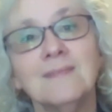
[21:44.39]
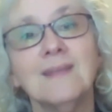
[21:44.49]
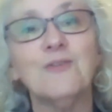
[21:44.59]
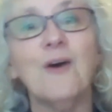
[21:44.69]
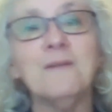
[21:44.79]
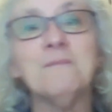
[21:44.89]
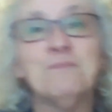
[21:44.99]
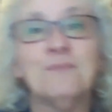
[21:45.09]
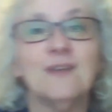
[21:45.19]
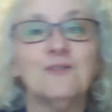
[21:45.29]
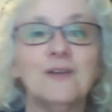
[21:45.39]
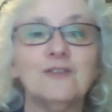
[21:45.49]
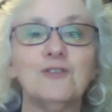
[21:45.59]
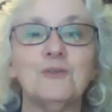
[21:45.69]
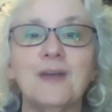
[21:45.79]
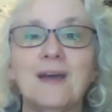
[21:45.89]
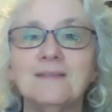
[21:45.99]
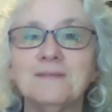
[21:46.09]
it's fun. It's fun to do that.